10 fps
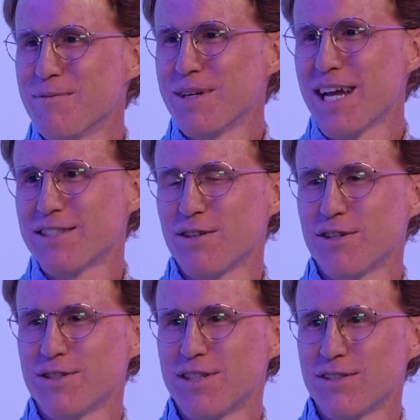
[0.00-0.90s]
But yeah, so
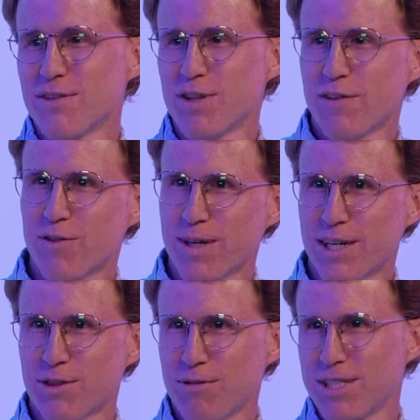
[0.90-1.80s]
there's everything from like
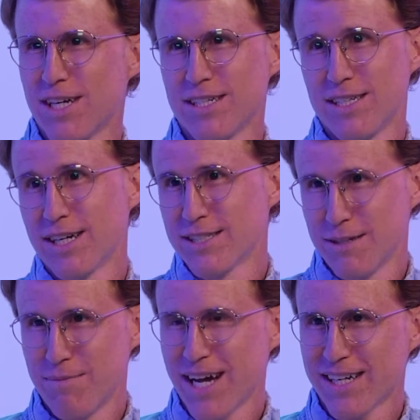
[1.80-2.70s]
a 3-ton
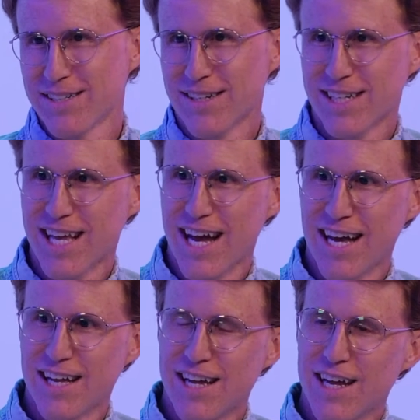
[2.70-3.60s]
tungsten package like
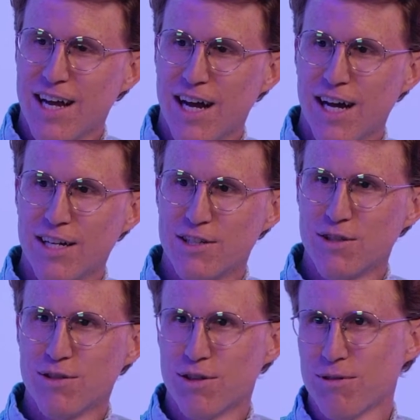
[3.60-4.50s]
that
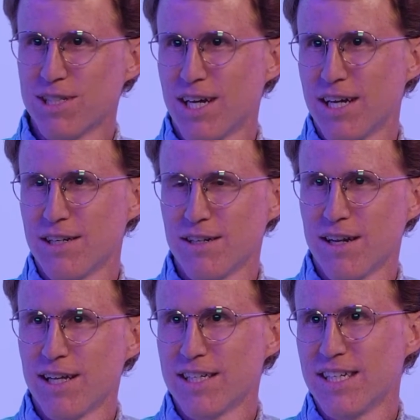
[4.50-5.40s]
to a 3-ton
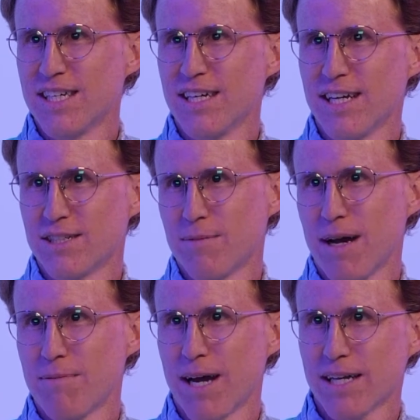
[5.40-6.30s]
LED
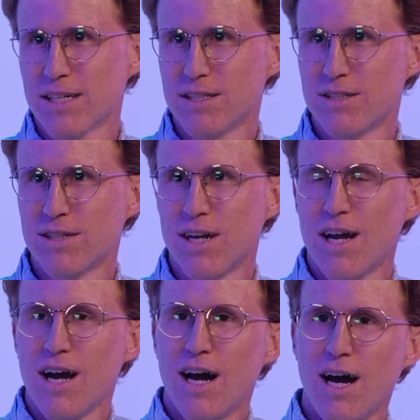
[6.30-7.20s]
HMI package
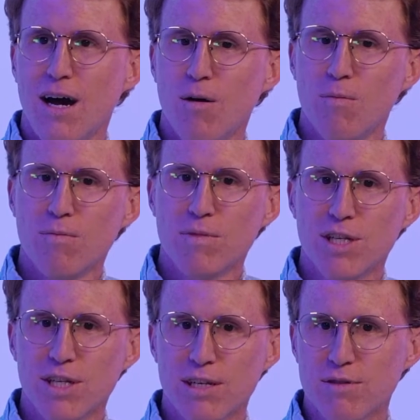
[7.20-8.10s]
that you
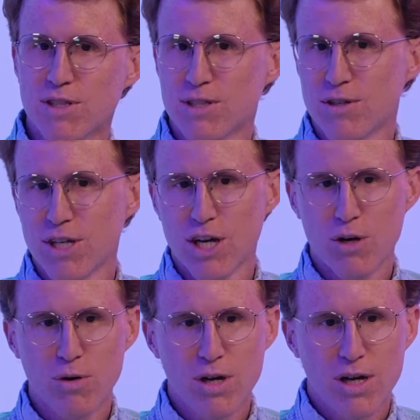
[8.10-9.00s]
can get with the
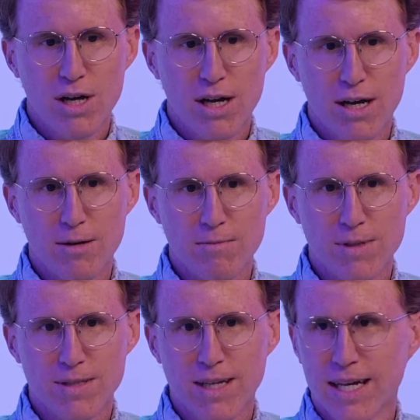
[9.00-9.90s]
studio.
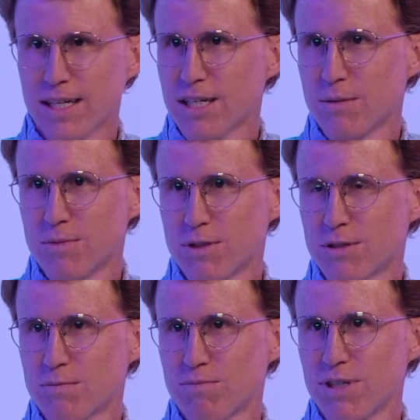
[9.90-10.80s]
The site
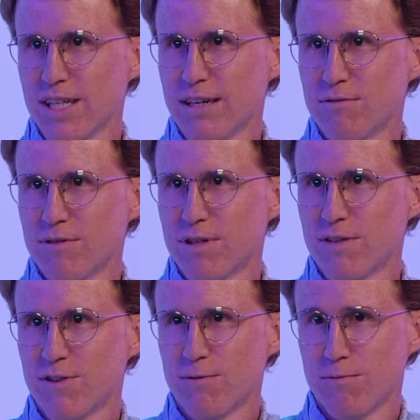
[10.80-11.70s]
comes pre-lit
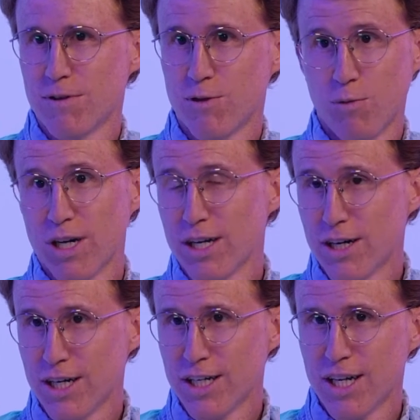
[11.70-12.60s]
if you want it
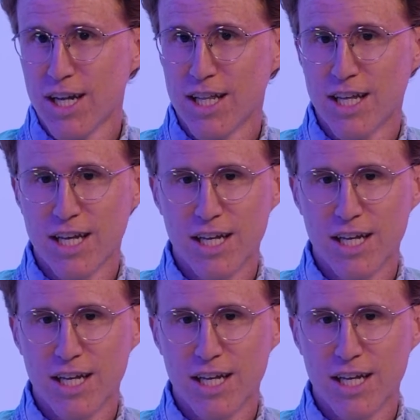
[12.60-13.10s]
on, and